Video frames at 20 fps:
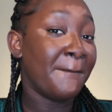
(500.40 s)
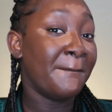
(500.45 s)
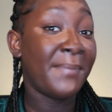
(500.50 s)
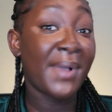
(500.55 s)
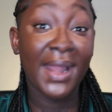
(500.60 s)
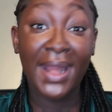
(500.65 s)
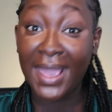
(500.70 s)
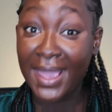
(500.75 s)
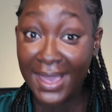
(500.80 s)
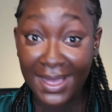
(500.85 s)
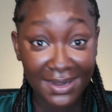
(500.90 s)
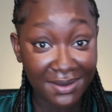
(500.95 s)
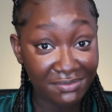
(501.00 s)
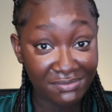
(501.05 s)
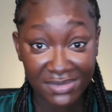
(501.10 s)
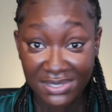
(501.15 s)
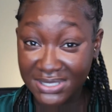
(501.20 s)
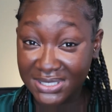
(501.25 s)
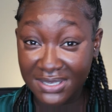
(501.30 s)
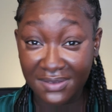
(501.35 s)
But I hadn't
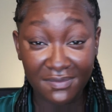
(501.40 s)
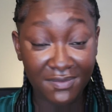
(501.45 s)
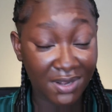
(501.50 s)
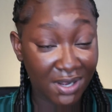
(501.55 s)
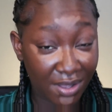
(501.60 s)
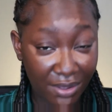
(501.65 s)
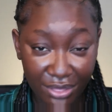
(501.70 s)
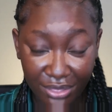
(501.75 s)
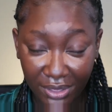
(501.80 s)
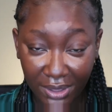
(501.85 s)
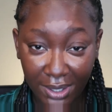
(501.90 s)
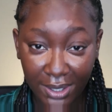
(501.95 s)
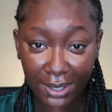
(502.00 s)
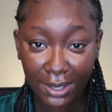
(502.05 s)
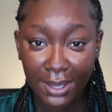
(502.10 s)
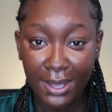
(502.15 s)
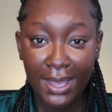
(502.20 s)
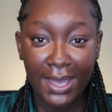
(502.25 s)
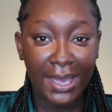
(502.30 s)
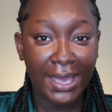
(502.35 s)
received nothing.
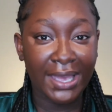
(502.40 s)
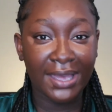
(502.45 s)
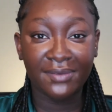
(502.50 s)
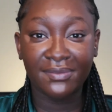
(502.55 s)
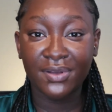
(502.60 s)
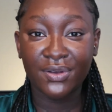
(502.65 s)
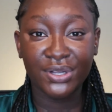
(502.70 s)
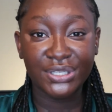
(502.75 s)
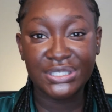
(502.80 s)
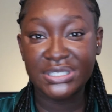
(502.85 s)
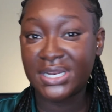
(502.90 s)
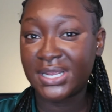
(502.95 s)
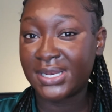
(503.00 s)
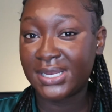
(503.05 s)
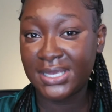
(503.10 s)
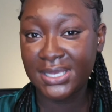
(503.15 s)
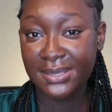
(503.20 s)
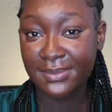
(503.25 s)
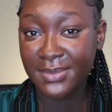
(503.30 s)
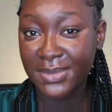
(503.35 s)
I haven't gotten an
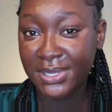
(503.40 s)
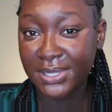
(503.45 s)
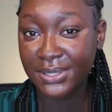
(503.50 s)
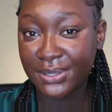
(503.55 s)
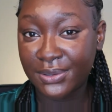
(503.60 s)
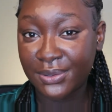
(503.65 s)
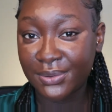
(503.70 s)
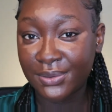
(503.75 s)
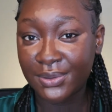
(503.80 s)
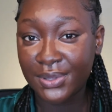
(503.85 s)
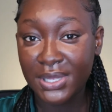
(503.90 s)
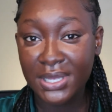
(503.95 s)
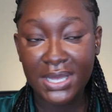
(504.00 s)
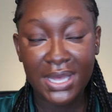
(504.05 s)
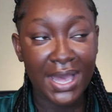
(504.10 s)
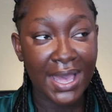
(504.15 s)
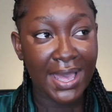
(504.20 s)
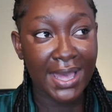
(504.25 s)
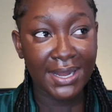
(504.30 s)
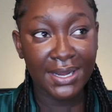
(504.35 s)
email.
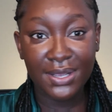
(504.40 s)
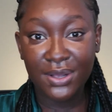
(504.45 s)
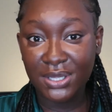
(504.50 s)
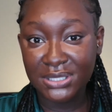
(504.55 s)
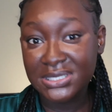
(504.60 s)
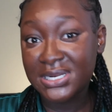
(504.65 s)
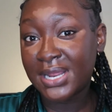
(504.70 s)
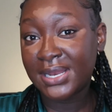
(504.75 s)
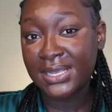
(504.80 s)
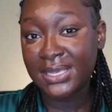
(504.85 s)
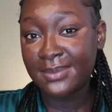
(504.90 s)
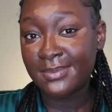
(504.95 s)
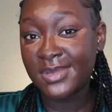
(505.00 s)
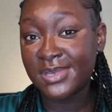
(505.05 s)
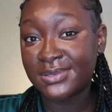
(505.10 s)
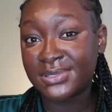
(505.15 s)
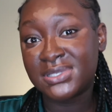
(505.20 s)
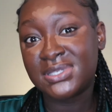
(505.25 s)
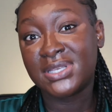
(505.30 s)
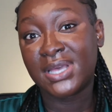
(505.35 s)
I hadn't gotten an
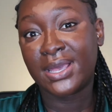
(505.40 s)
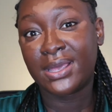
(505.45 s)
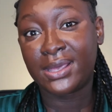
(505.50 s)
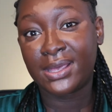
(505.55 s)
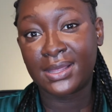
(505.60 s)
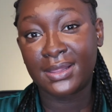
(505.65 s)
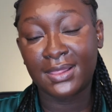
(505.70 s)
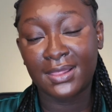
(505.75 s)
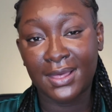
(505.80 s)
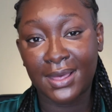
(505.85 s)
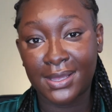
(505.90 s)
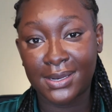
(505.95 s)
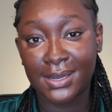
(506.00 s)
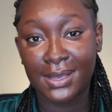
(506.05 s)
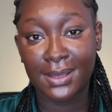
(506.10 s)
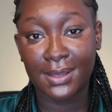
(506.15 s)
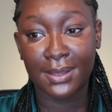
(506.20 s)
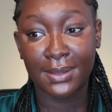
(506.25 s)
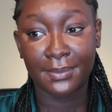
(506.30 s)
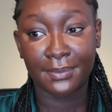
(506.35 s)
email saying
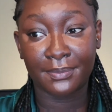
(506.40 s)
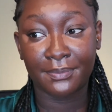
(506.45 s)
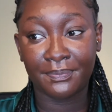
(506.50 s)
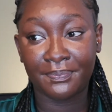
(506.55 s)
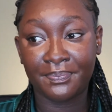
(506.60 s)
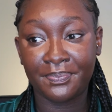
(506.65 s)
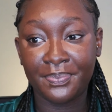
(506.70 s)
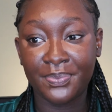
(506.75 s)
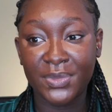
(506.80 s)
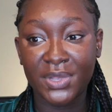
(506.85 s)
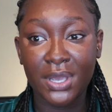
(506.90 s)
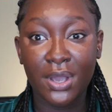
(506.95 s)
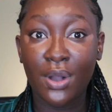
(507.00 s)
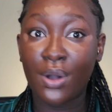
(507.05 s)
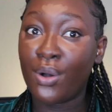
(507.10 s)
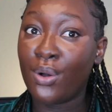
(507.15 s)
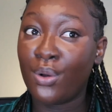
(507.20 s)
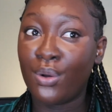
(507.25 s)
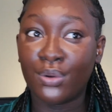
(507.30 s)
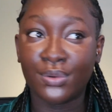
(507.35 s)
that
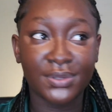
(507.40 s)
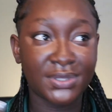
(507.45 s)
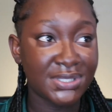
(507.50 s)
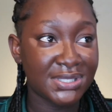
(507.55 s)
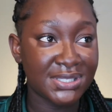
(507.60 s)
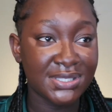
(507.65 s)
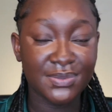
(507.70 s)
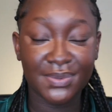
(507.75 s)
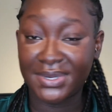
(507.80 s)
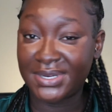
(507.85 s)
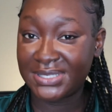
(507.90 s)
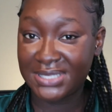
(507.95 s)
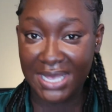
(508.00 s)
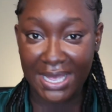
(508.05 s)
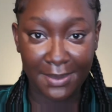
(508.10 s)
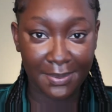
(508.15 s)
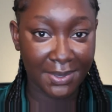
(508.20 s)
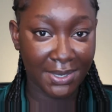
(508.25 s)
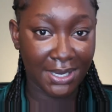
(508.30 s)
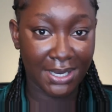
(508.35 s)
oh, this is what is
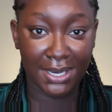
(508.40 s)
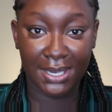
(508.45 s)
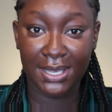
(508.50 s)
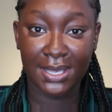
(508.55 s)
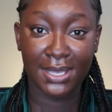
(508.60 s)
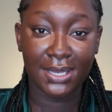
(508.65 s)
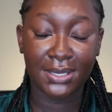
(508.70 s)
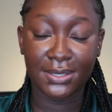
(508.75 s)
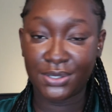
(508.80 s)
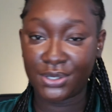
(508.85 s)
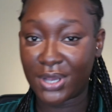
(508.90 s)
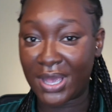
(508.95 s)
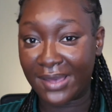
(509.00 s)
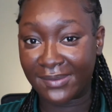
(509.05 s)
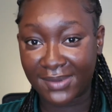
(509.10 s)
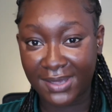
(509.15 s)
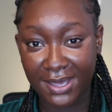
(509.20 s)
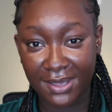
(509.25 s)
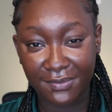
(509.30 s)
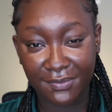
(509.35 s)
happening and you
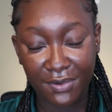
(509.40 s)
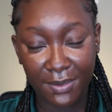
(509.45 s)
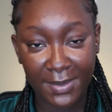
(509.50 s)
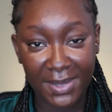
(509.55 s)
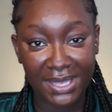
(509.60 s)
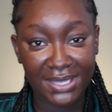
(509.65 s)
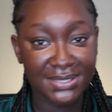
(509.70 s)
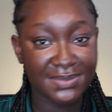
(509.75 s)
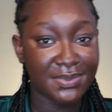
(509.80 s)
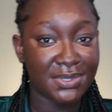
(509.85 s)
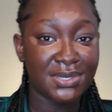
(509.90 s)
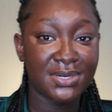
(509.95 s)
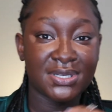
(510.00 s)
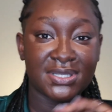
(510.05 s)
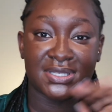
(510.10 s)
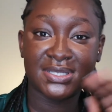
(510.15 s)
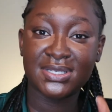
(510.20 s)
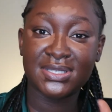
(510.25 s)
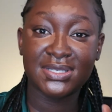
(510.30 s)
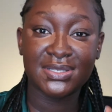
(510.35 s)
haven't heard from us
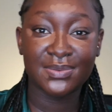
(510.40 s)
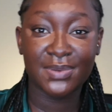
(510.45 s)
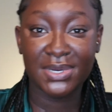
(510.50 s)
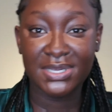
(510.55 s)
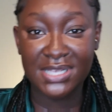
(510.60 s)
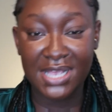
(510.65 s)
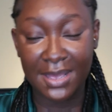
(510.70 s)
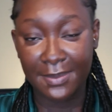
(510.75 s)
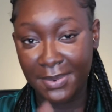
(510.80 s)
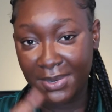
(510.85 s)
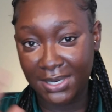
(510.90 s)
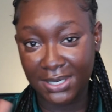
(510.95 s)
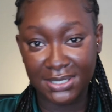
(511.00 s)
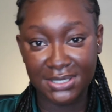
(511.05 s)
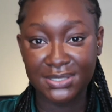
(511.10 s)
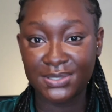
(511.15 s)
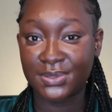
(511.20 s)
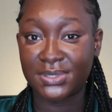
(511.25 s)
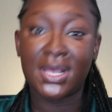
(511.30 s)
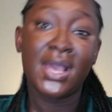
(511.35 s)
because this is what is happening.
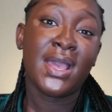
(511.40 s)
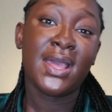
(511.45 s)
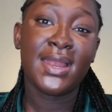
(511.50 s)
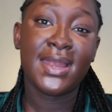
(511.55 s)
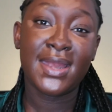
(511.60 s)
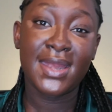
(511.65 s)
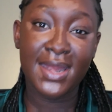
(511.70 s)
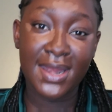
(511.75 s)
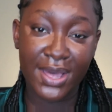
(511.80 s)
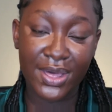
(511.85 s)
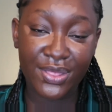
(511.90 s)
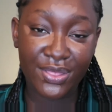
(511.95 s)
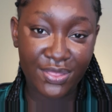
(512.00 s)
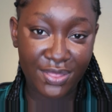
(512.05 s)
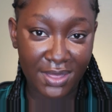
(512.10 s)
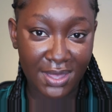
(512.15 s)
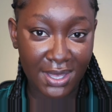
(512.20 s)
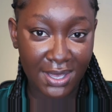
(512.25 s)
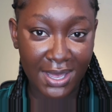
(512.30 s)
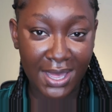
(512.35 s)
This is
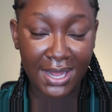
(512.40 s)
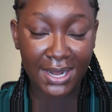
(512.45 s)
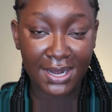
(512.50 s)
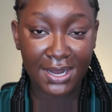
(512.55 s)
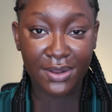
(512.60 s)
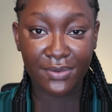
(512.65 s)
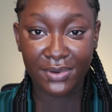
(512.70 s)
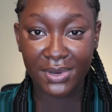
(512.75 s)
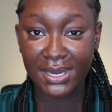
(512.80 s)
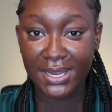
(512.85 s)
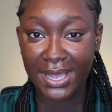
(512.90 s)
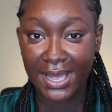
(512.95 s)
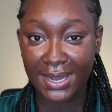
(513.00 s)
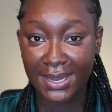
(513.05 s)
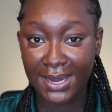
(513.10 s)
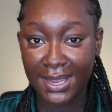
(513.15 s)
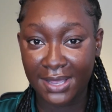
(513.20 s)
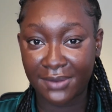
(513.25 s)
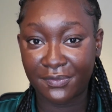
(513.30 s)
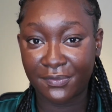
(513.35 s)
nothing. I literally
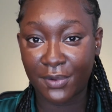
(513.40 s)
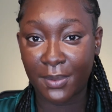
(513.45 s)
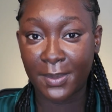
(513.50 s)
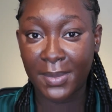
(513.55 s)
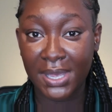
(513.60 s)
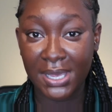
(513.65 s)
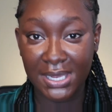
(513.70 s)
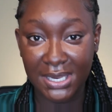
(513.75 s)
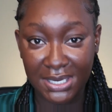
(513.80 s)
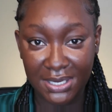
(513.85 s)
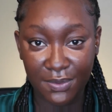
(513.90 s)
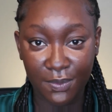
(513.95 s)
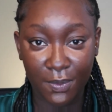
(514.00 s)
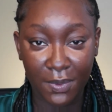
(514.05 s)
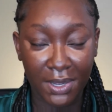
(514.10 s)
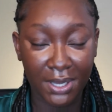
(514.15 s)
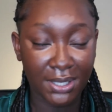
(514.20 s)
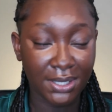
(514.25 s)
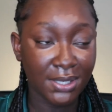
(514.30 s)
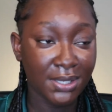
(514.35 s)
hadn't heard from
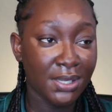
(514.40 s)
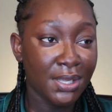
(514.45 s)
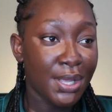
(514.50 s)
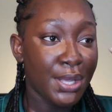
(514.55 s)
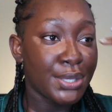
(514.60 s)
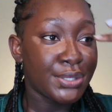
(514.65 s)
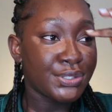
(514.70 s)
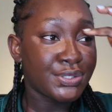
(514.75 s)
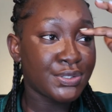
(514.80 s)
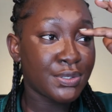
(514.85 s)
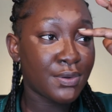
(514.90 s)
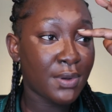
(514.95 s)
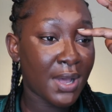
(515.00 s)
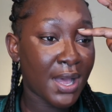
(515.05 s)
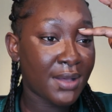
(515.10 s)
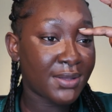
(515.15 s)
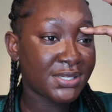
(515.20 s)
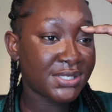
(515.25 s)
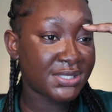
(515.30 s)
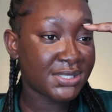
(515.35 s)
anyone. So
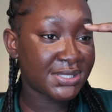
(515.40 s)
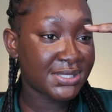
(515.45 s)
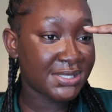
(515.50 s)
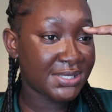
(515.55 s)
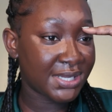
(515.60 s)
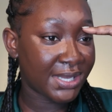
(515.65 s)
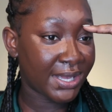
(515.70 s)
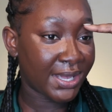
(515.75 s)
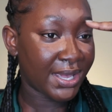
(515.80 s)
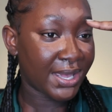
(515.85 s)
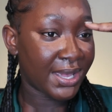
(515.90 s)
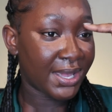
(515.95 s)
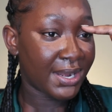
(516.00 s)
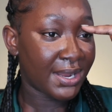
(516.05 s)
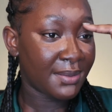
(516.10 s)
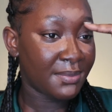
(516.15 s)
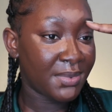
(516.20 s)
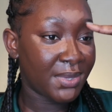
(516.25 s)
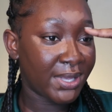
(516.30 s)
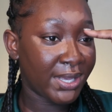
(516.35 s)
I was just there and
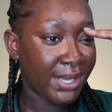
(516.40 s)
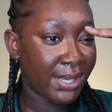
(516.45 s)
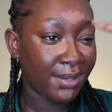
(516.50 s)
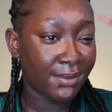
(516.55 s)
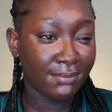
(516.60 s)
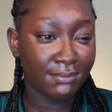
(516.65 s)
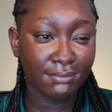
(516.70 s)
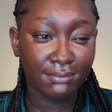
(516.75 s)
I'm like,